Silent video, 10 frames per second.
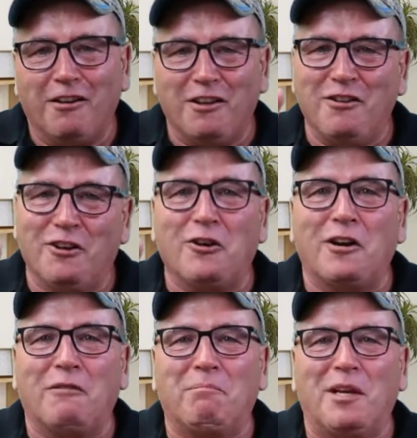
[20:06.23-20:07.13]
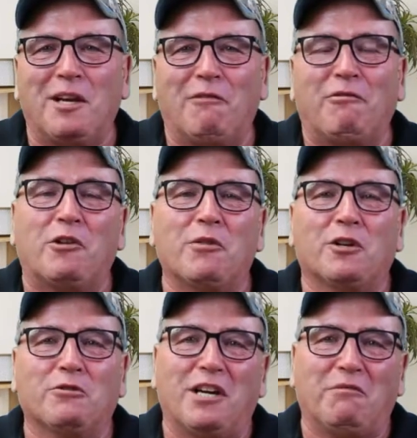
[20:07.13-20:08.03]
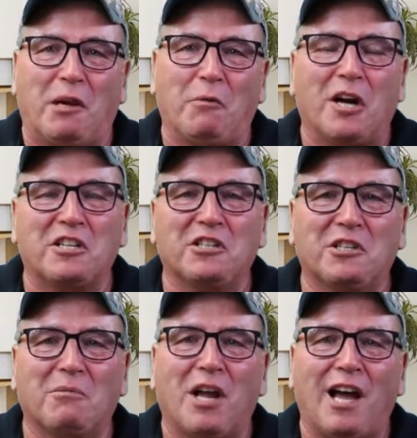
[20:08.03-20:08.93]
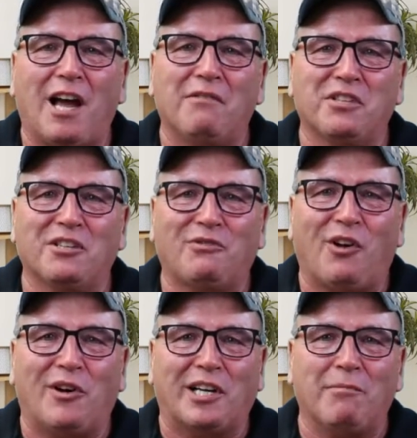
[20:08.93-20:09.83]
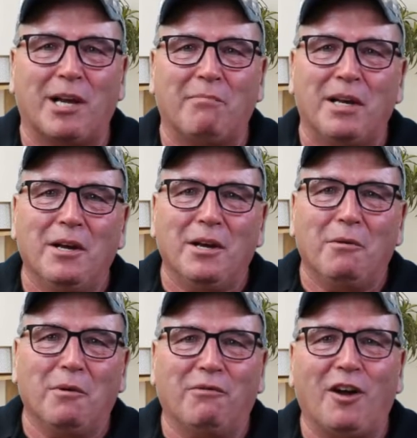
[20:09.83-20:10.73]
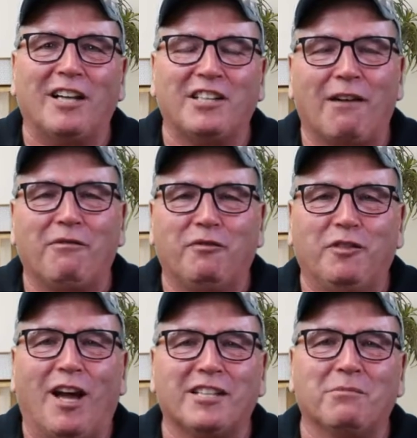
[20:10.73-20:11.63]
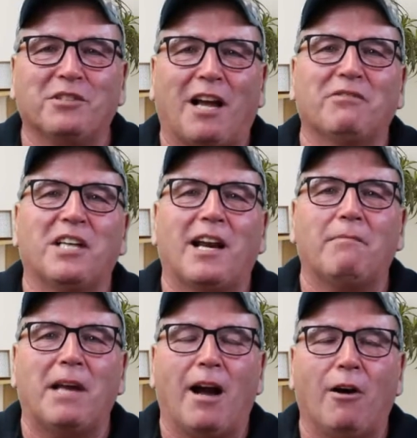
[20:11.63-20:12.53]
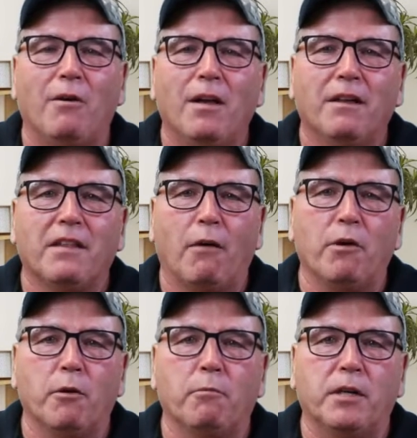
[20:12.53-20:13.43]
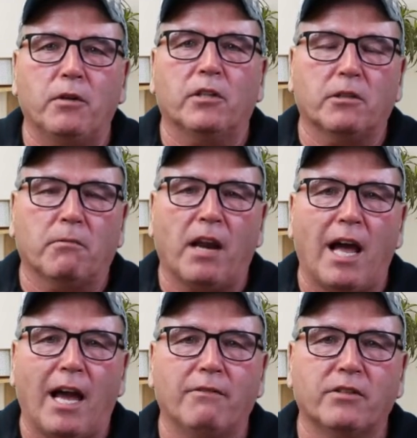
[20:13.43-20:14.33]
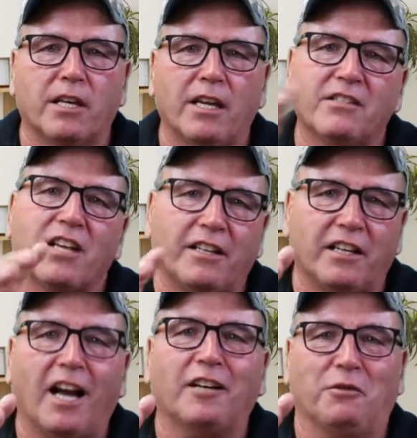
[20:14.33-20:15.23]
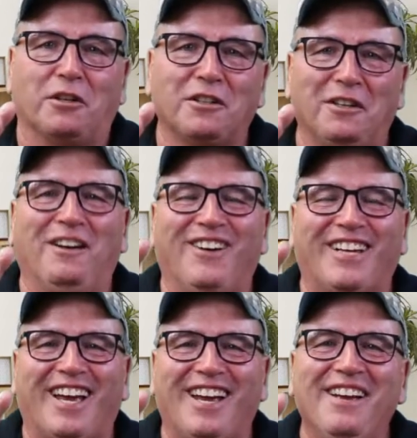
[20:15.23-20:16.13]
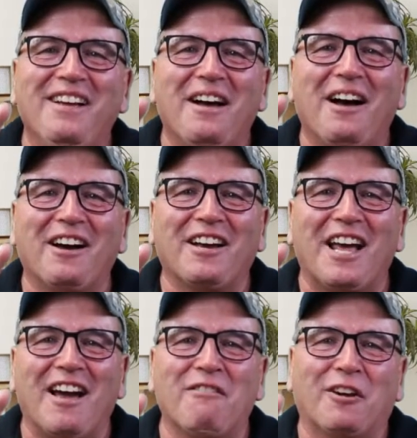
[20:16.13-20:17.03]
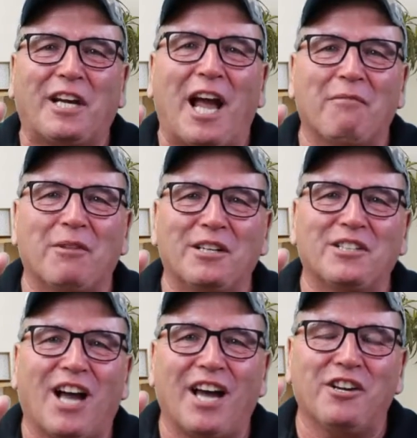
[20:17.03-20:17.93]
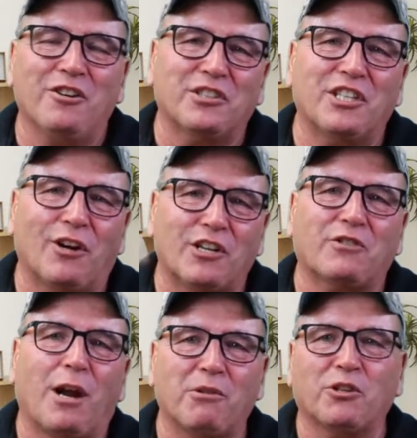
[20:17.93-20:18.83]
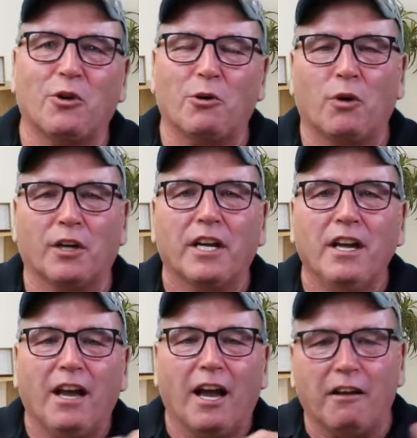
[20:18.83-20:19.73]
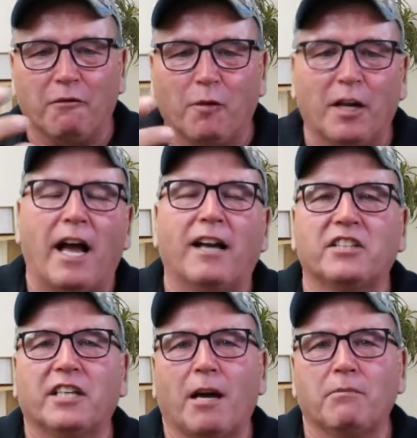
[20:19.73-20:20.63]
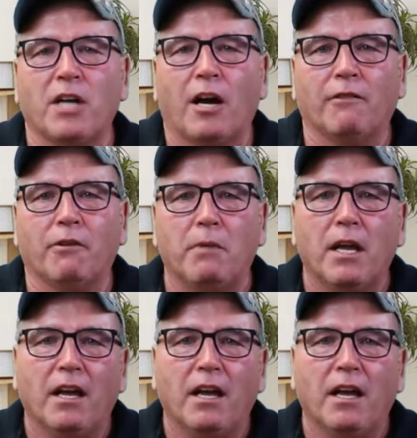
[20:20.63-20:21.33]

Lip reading: You're going to be in for a real treat by watching some lives this fall coming up. I've got some stuff set up now that we will be doing some lives inside the ductwork. Okay, I'm going to have our camera inside, and you'll see our scrubbers go to work and what actually comes out of them.